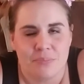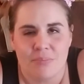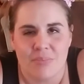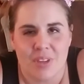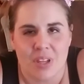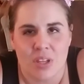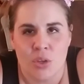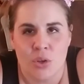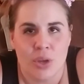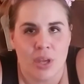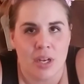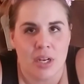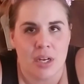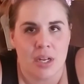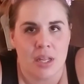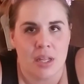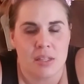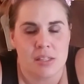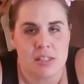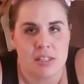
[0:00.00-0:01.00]
You get it
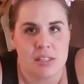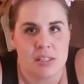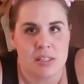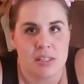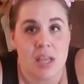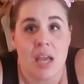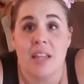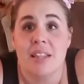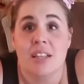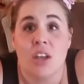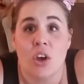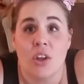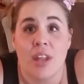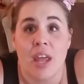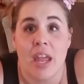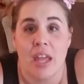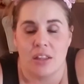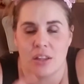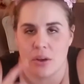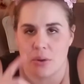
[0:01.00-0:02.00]
at it's called
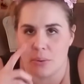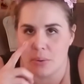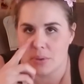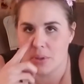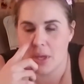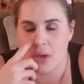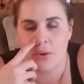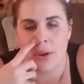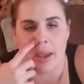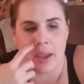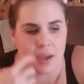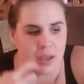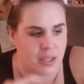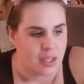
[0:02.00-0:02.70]
Halo. Okay.